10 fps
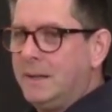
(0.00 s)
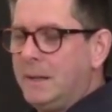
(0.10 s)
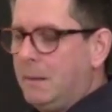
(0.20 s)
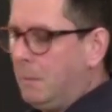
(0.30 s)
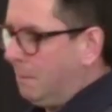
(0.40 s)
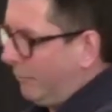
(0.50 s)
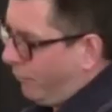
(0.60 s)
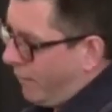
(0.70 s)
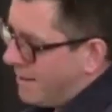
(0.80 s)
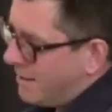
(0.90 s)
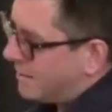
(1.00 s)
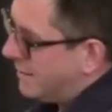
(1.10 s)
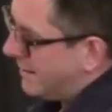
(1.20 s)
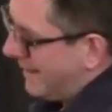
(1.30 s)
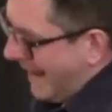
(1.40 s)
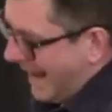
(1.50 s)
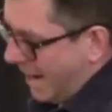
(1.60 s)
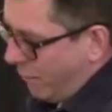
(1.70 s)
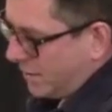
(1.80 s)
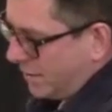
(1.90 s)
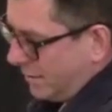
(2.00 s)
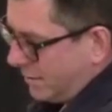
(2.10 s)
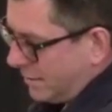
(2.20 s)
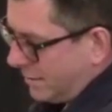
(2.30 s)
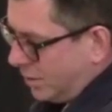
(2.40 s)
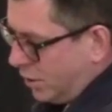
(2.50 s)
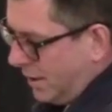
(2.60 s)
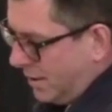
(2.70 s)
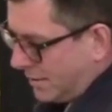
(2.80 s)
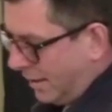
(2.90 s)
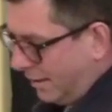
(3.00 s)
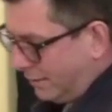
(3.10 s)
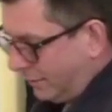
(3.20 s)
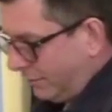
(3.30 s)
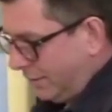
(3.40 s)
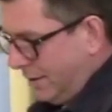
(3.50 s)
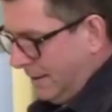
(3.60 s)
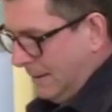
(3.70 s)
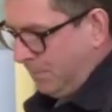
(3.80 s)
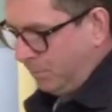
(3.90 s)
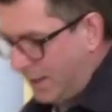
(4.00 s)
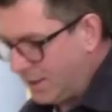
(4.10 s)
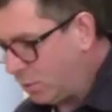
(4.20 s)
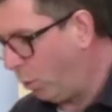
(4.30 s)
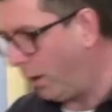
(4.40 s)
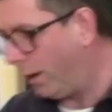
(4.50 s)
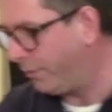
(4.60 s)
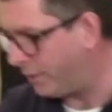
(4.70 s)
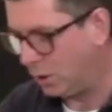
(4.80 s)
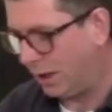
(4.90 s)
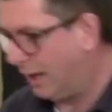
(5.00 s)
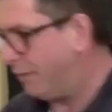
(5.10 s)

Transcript: But friends, this inheritance that Jesus has is one that you have